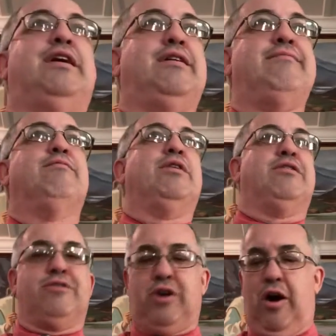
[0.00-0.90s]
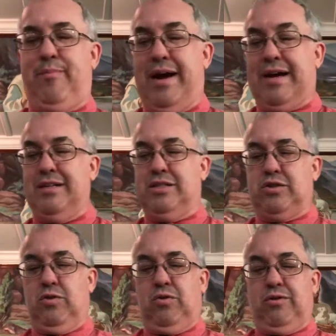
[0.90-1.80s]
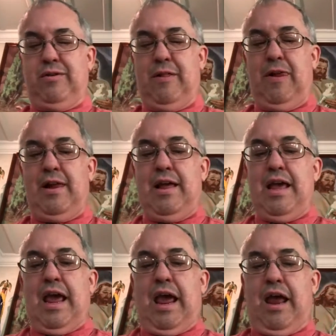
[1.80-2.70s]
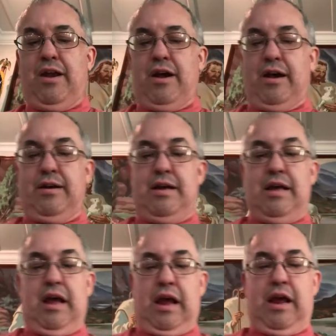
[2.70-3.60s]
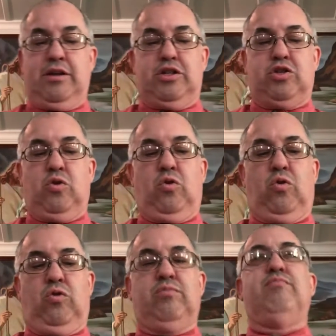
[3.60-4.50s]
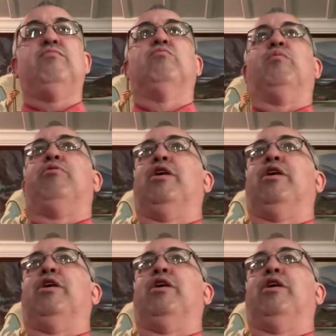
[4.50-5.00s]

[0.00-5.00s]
the what you're taught back in school. And uh, in school, we're